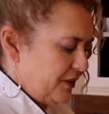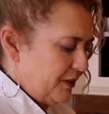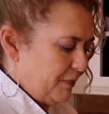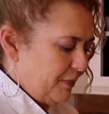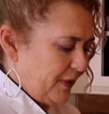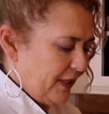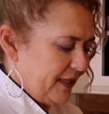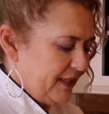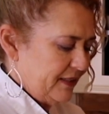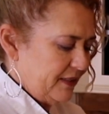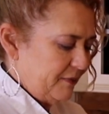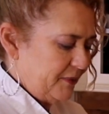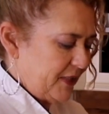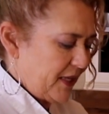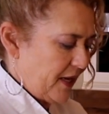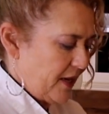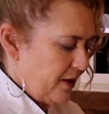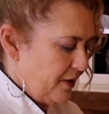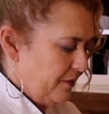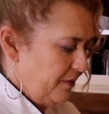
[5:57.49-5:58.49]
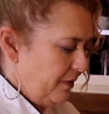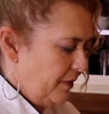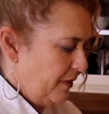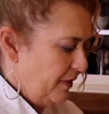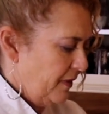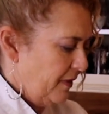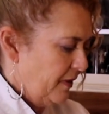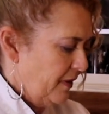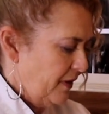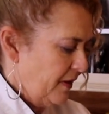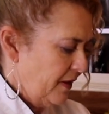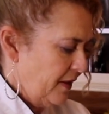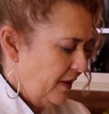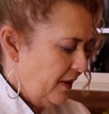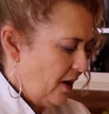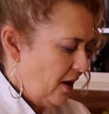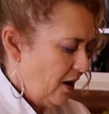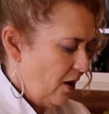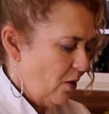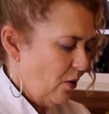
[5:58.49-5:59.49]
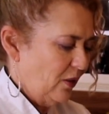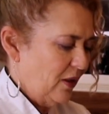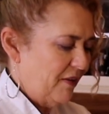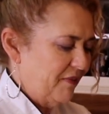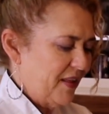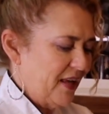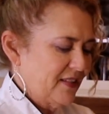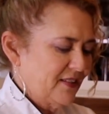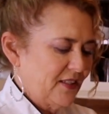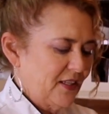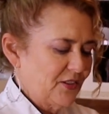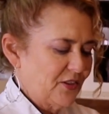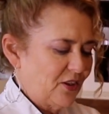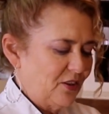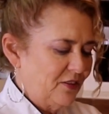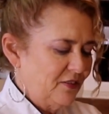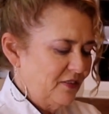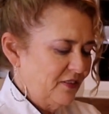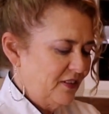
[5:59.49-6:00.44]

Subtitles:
and place them down. Oh, love that sizzle.